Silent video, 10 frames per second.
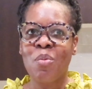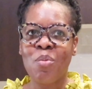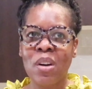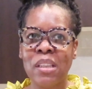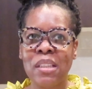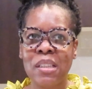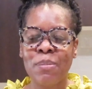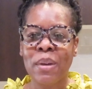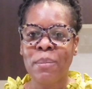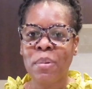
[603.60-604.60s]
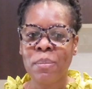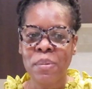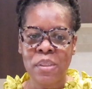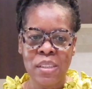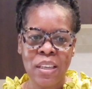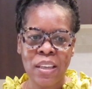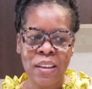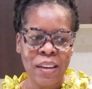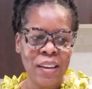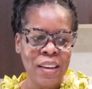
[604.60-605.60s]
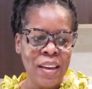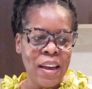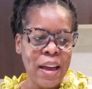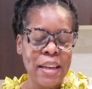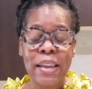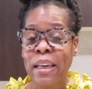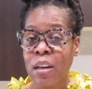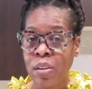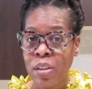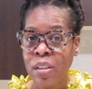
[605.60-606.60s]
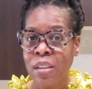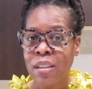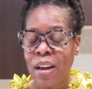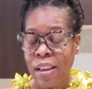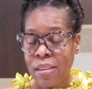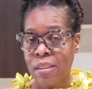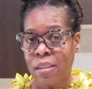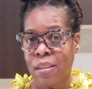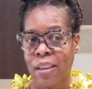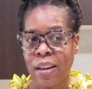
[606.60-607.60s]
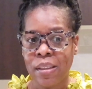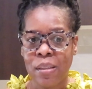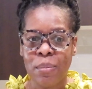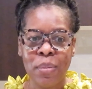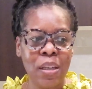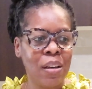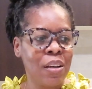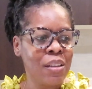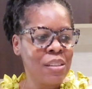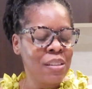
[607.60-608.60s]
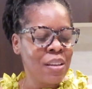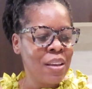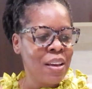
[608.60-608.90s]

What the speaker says: what is my purpose here? And I couldn't answer that because